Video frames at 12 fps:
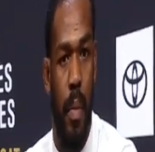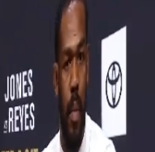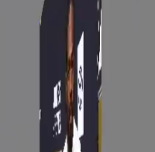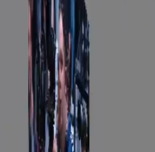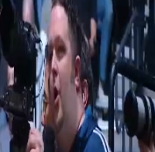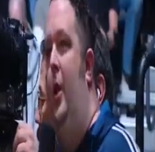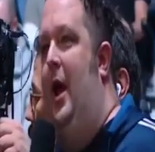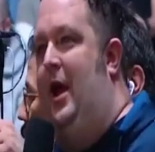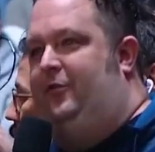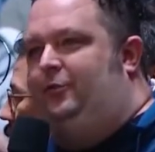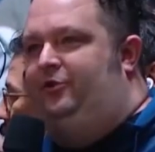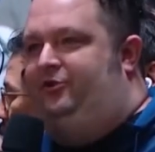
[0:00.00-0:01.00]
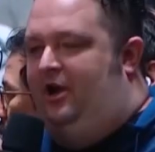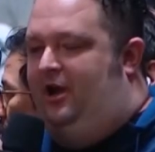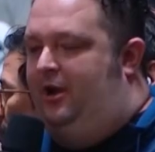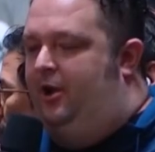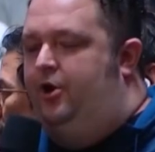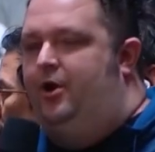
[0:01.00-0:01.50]
And just one last one,
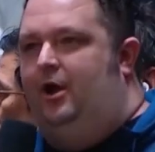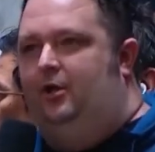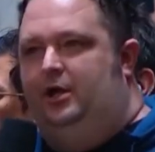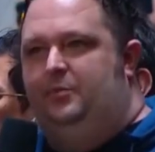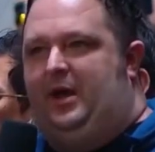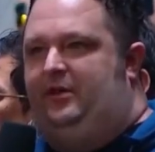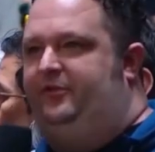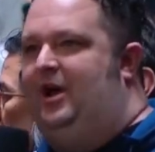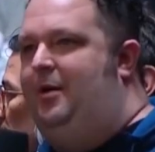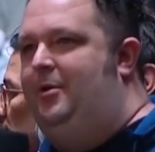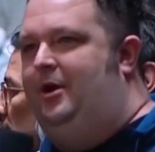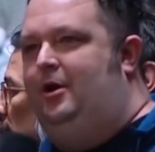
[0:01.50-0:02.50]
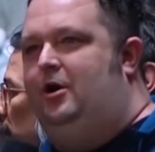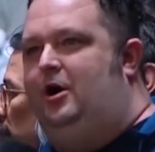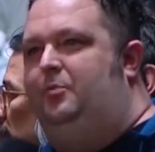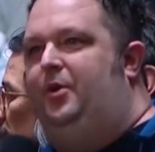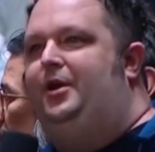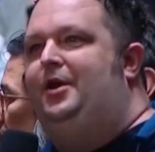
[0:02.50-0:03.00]
John. I know you're not looking past Dominic at
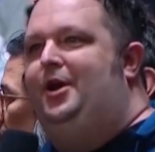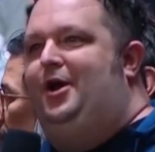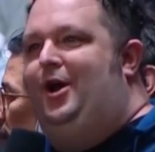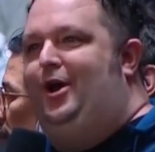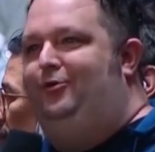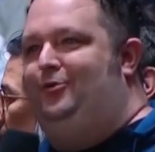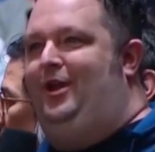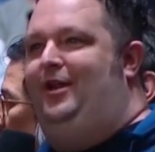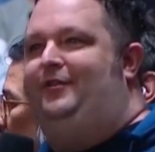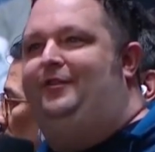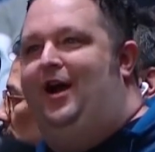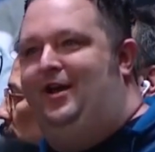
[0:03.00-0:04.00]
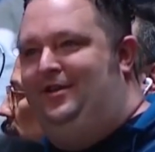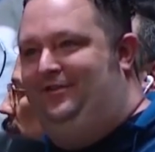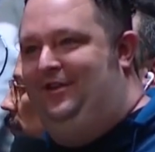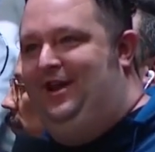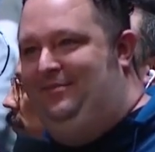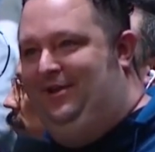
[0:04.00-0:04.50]
all, but Israel Adesanya
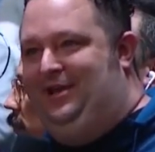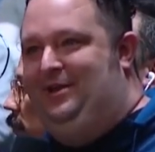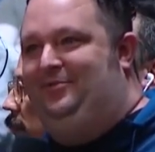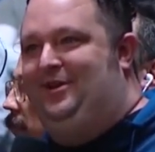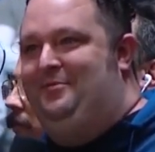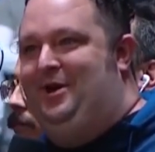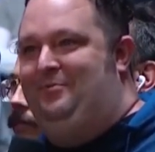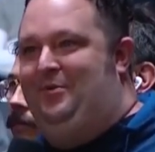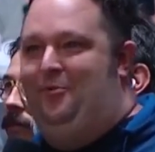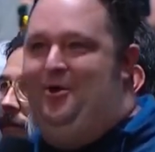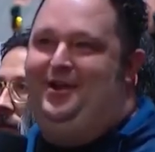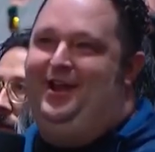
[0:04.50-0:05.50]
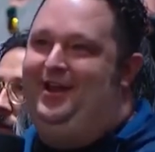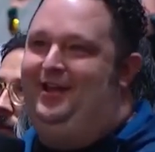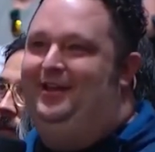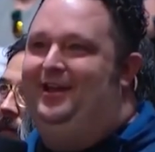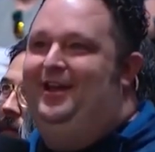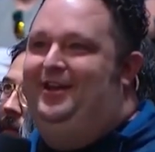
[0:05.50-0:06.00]
is the name that keeps coming up. And one
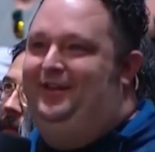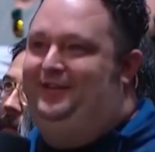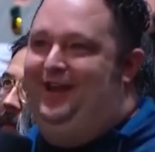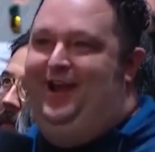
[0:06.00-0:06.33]
day you